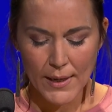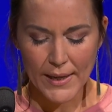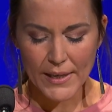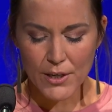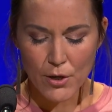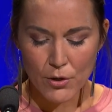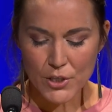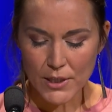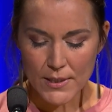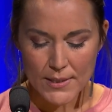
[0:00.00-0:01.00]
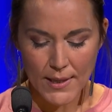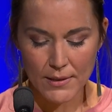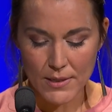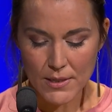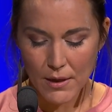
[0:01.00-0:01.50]
Any notions that
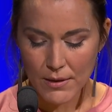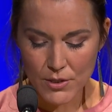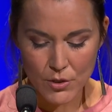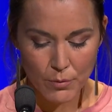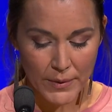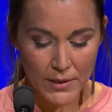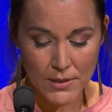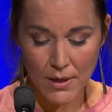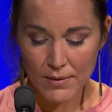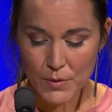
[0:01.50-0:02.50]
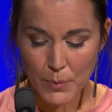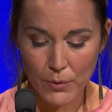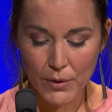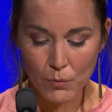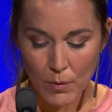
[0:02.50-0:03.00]
this unassuming, soft
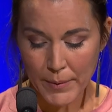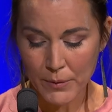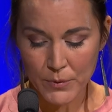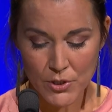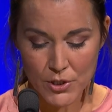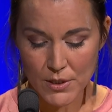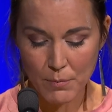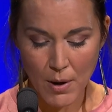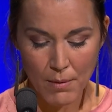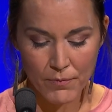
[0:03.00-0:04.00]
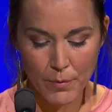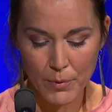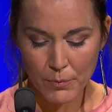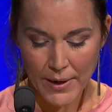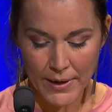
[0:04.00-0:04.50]
spoken woman was just a mom from
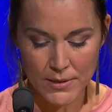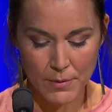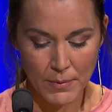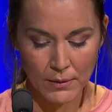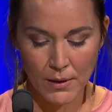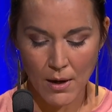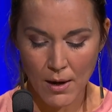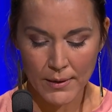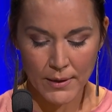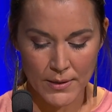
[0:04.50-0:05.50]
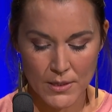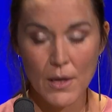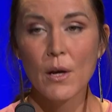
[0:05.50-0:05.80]
the rez among the audience